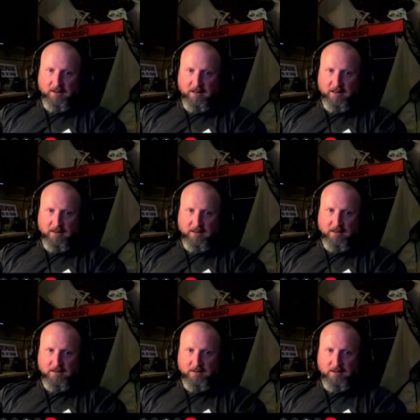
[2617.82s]
and I think
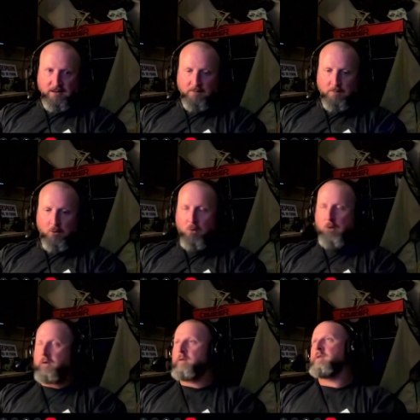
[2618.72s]
that's even
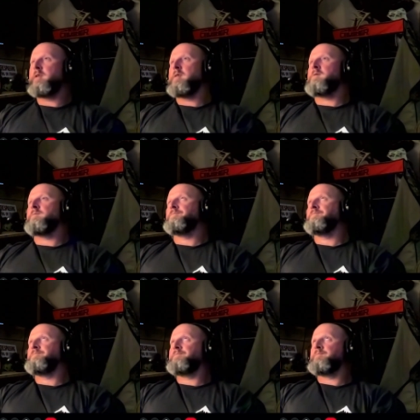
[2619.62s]
more
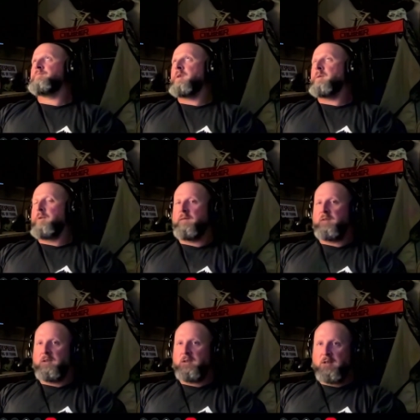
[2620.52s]

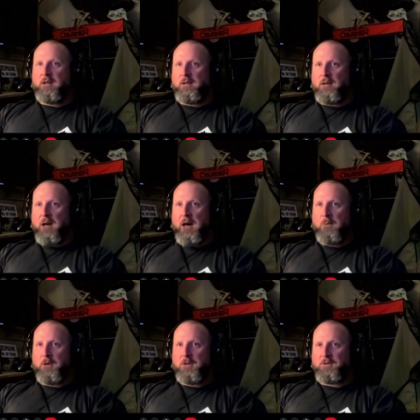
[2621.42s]
prevalent in
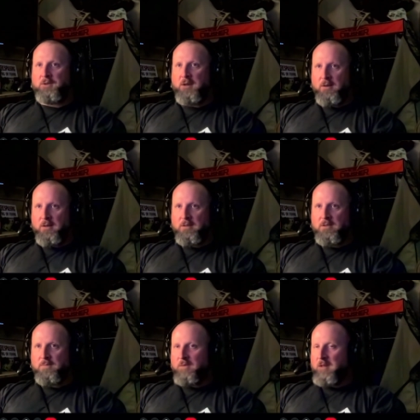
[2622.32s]
higher pressure
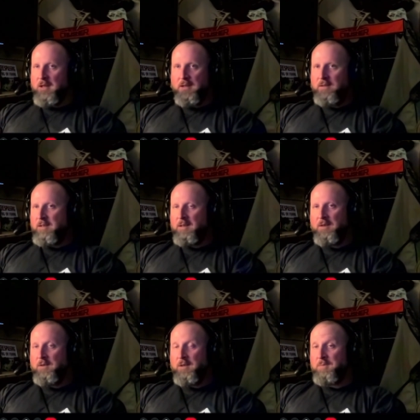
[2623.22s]
areas, like the
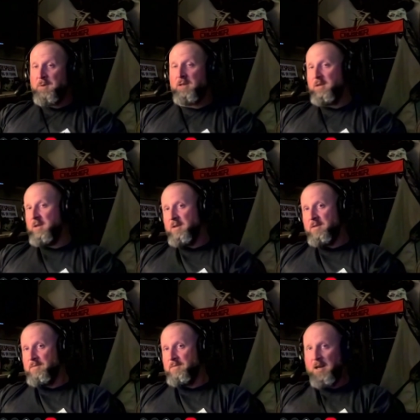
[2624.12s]
deer.
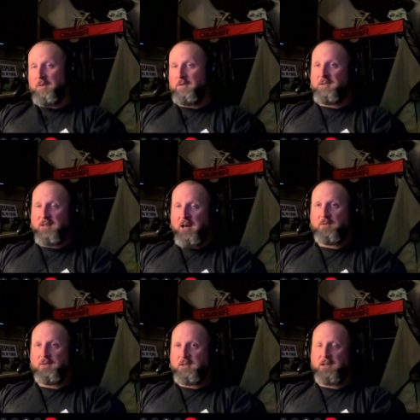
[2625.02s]
Down here in the
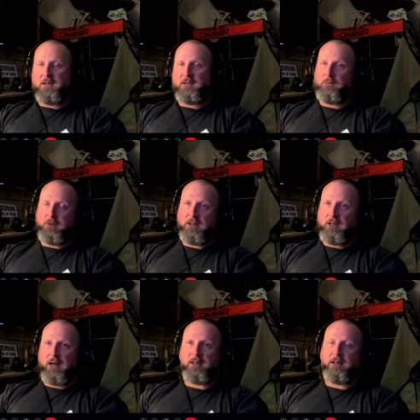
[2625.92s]
South, it's
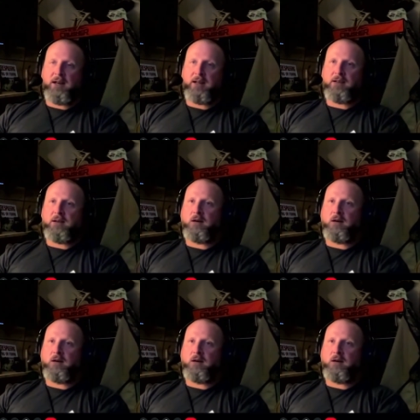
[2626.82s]
really like that.